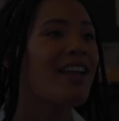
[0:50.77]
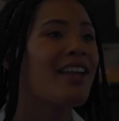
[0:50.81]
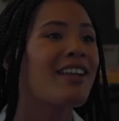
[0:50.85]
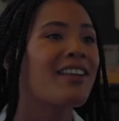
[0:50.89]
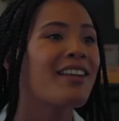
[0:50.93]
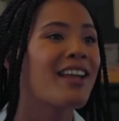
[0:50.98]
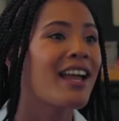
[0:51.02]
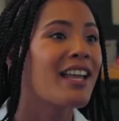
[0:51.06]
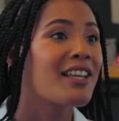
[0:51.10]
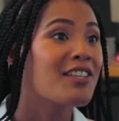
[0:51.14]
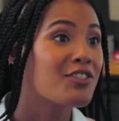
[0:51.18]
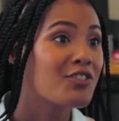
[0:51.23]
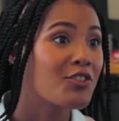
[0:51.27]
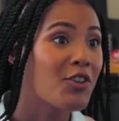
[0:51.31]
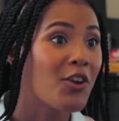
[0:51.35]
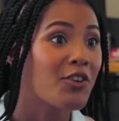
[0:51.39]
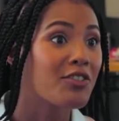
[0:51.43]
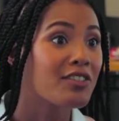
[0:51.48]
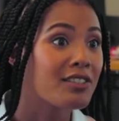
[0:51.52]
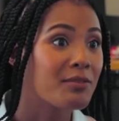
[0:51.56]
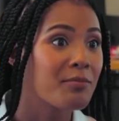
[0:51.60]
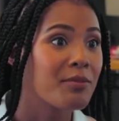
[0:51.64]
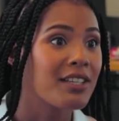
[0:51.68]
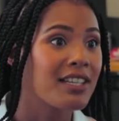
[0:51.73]
They
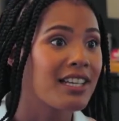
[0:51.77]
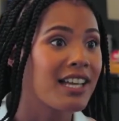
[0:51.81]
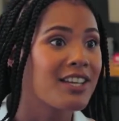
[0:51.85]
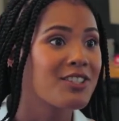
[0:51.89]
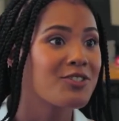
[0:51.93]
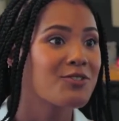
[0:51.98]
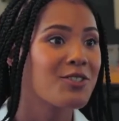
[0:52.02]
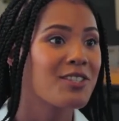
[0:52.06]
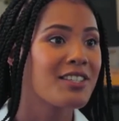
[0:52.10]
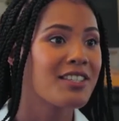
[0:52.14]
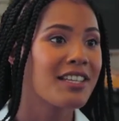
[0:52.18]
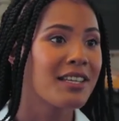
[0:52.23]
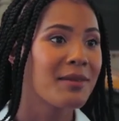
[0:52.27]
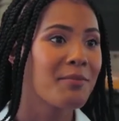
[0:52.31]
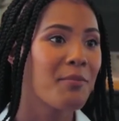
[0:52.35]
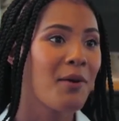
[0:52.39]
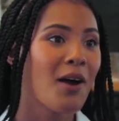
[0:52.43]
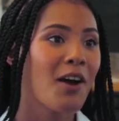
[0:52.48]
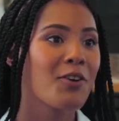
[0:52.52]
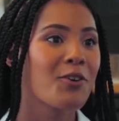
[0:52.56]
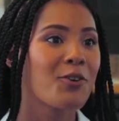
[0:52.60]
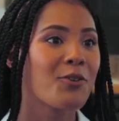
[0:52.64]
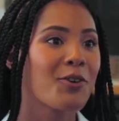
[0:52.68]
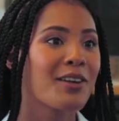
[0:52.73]
installed some electricity
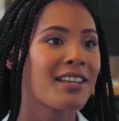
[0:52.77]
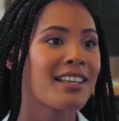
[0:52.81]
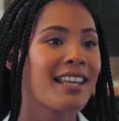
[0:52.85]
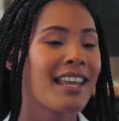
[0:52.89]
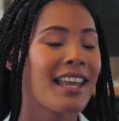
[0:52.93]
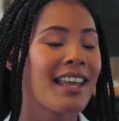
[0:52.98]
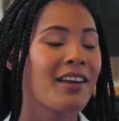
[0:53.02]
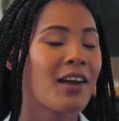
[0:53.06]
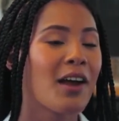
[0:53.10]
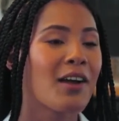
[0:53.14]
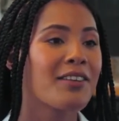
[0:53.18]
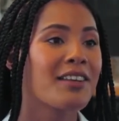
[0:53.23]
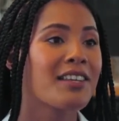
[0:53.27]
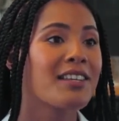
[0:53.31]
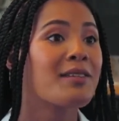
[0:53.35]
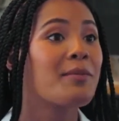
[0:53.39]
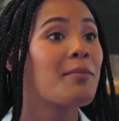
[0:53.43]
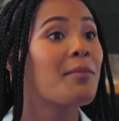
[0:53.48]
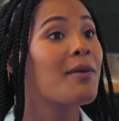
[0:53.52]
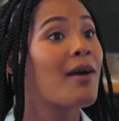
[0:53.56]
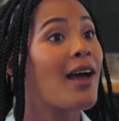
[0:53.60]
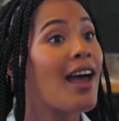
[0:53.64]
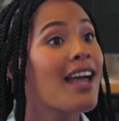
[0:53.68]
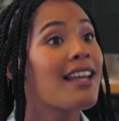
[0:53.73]
monitoring kit on the
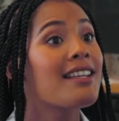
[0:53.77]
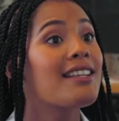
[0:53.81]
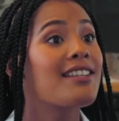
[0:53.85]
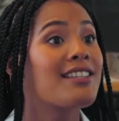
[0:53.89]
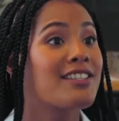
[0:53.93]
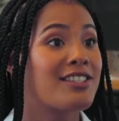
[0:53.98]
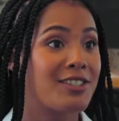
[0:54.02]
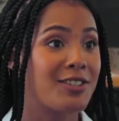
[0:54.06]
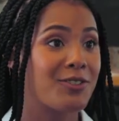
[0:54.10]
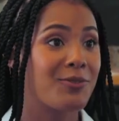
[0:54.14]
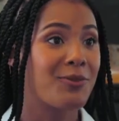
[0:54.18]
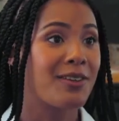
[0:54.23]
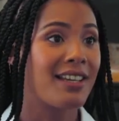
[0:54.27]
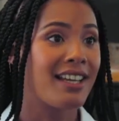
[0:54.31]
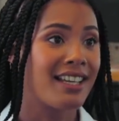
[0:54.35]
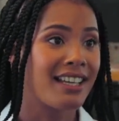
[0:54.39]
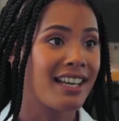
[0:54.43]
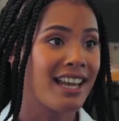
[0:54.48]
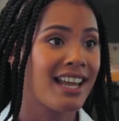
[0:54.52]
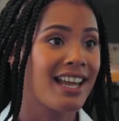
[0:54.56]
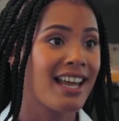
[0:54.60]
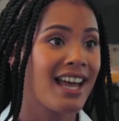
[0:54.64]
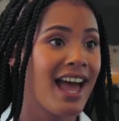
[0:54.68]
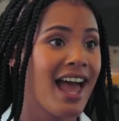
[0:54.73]
supply to the screen,
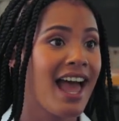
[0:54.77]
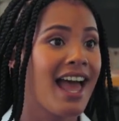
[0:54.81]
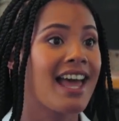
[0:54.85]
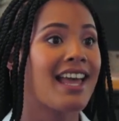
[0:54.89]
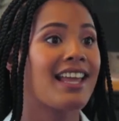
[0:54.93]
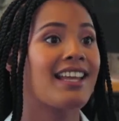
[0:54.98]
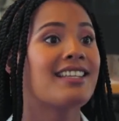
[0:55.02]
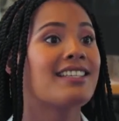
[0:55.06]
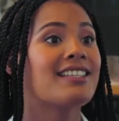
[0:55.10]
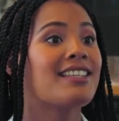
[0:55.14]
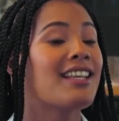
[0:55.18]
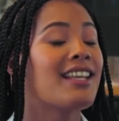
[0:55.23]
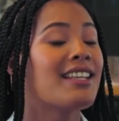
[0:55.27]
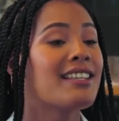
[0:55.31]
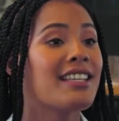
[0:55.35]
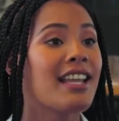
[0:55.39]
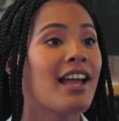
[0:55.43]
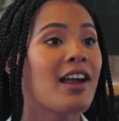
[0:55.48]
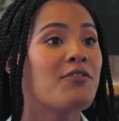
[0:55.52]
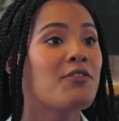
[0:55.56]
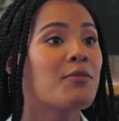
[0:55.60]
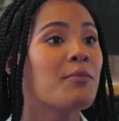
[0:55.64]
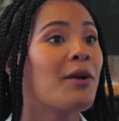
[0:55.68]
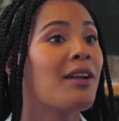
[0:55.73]
and,
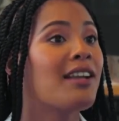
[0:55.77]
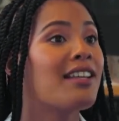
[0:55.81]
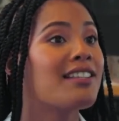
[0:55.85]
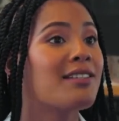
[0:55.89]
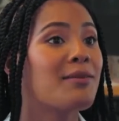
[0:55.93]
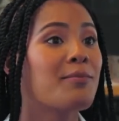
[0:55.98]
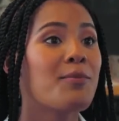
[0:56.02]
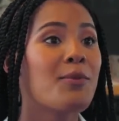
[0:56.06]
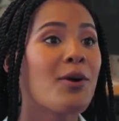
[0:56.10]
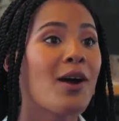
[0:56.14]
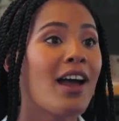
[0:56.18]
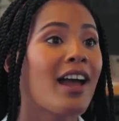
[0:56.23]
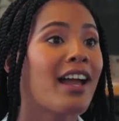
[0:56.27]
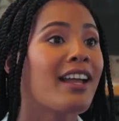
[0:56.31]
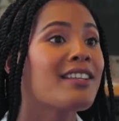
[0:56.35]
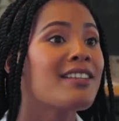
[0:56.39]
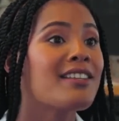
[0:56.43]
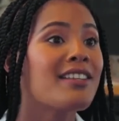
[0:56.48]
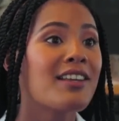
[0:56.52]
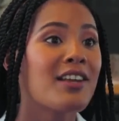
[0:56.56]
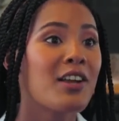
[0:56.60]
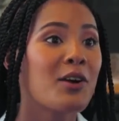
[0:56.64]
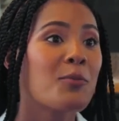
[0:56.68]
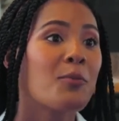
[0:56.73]
to everybody's
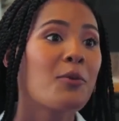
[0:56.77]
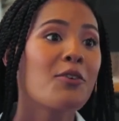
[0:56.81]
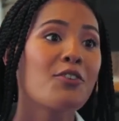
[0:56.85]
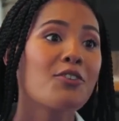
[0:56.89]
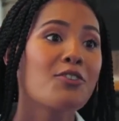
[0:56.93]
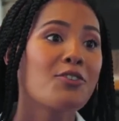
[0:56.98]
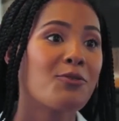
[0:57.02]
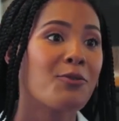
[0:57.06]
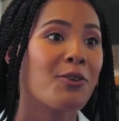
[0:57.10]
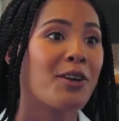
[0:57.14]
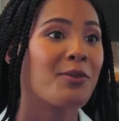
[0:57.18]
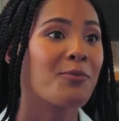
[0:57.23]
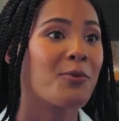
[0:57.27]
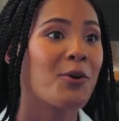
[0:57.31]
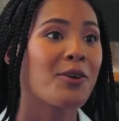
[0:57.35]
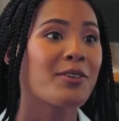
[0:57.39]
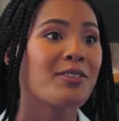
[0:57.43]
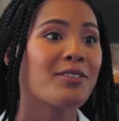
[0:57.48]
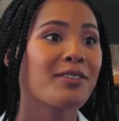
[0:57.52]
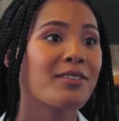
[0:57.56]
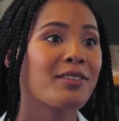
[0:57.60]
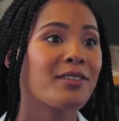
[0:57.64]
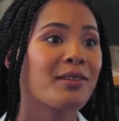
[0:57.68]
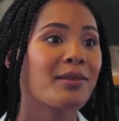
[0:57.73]
surprise, when the screen
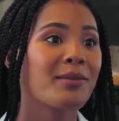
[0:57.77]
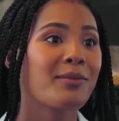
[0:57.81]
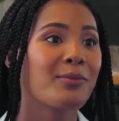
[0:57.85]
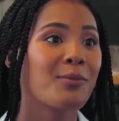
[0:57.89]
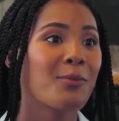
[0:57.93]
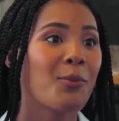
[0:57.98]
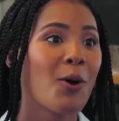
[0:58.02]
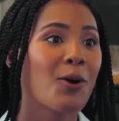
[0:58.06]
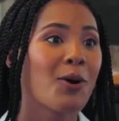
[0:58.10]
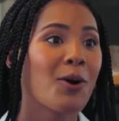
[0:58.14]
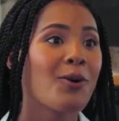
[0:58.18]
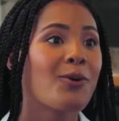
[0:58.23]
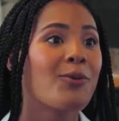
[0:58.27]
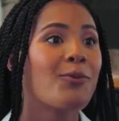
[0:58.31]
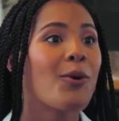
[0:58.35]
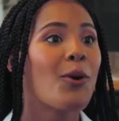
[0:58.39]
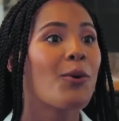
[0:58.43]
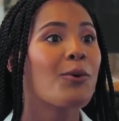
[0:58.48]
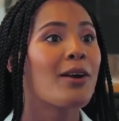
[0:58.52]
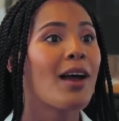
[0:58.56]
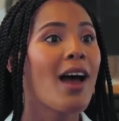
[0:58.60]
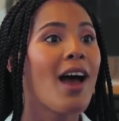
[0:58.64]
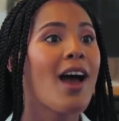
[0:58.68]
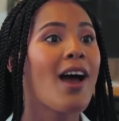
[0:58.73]
was
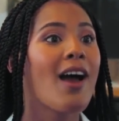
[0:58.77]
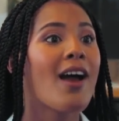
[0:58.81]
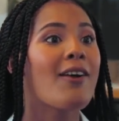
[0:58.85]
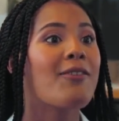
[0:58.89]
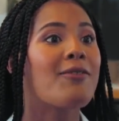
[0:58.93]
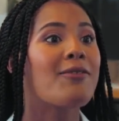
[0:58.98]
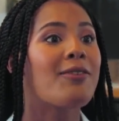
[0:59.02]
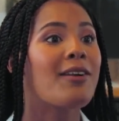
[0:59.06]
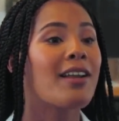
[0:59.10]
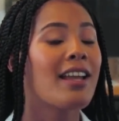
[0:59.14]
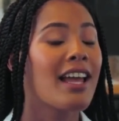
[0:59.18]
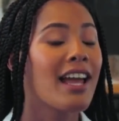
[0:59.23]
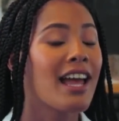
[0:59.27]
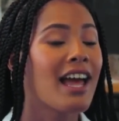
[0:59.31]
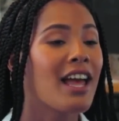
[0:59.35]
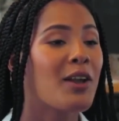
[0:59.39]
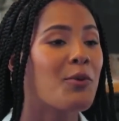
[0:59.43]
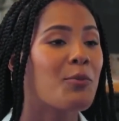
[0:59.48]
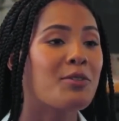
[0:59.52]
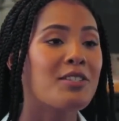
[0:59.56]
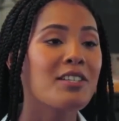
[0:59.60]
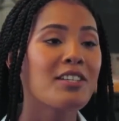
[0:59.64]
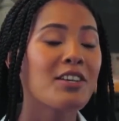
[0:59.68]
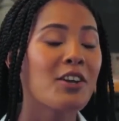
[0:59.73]
quote-unquote off, it
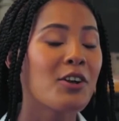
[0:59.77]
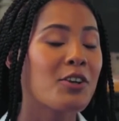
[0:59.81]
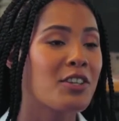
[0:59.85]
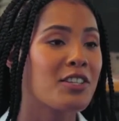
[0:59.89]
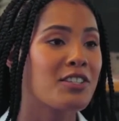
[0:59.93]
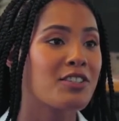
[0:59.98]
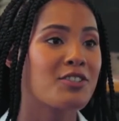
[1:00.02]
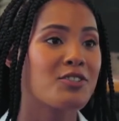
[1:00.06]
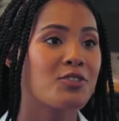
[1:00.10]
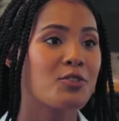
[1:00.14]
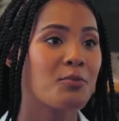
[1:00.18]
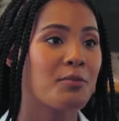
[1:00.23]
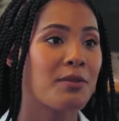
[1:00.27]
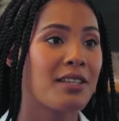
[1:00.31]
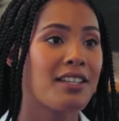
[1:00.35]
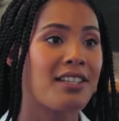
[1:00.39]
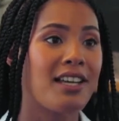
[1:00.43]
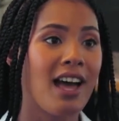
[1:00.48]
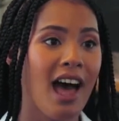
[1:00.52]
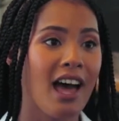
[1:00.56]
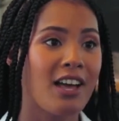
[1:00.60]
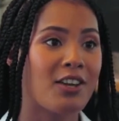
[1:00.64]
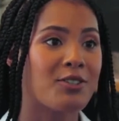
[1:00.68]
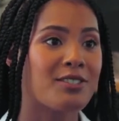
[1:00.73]
was still consuming
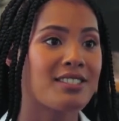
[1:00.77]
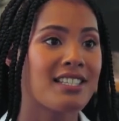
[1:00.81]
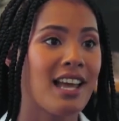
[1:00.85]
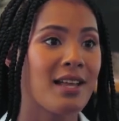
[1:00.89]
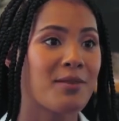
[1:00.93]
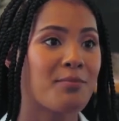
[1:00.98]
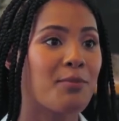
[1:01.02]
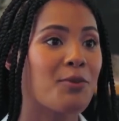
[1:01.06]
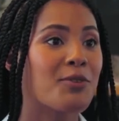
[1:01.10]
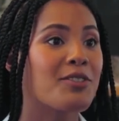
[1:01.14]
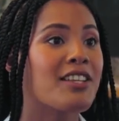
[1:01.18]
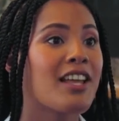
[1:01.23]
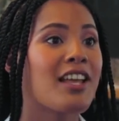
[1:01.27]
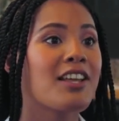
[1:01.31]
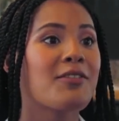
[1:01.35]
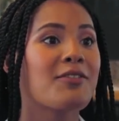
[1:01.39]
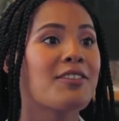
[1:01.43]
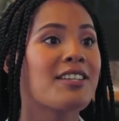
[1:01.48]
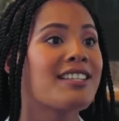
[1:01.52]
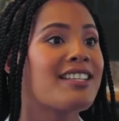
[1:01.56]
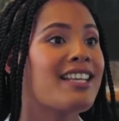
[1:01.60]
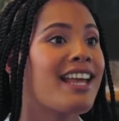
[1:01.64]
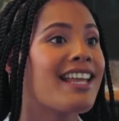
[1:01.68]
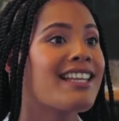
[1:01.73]
9 or 10% of
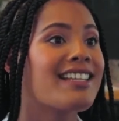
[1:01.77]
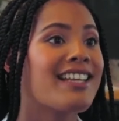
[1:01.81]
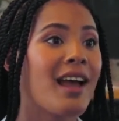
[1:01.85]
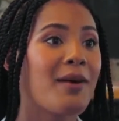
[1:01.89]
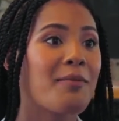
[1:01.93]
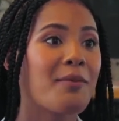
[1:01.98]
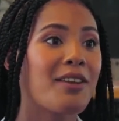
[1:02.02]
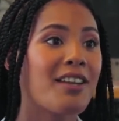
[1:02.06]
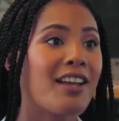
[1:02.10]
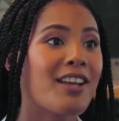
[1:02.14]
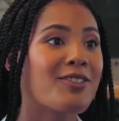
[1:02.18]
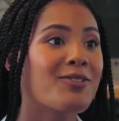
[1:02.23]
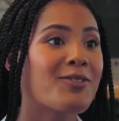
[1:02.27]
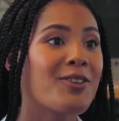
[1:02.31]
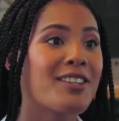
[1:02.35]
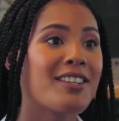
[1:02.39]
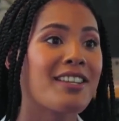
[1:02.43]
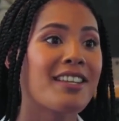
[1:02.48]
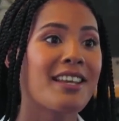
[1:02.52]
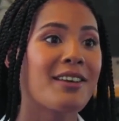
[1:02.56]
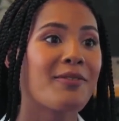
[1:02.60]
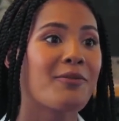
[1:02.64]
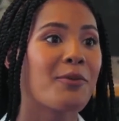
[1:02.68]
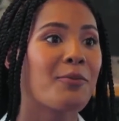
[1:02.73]
the daytime
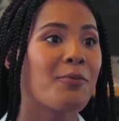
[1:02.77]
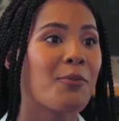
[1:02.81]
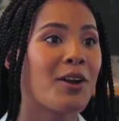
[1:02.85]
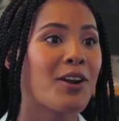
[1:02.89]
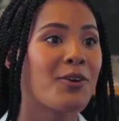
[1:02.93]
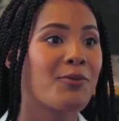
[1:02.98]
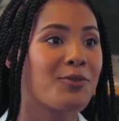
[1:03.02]
electricity from when it